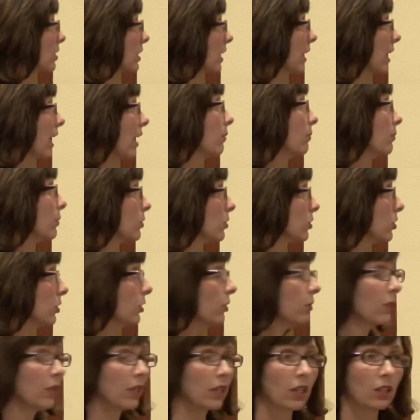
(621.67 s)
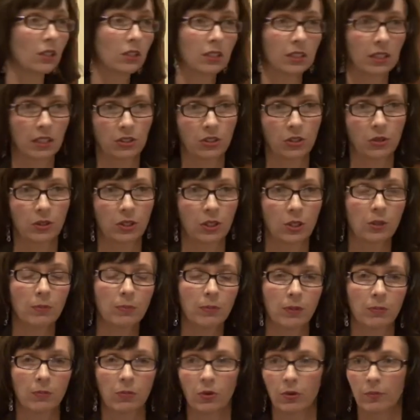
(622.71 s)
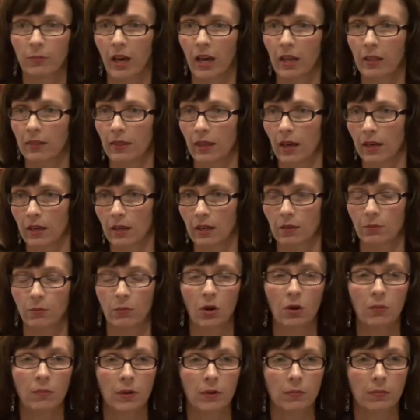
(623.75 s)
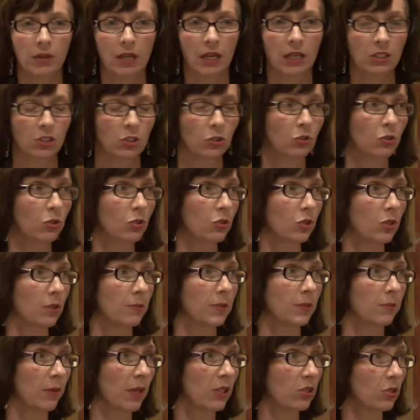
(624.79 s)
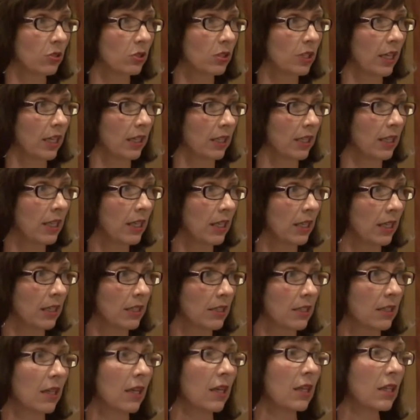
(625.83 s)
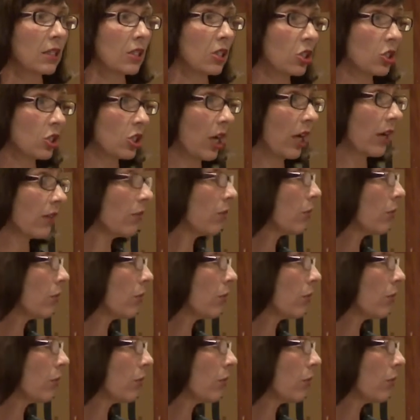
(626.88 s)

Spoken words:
thing I will do, and I'll tell you a little bit more about that in a moment, but I do use some special techniques to check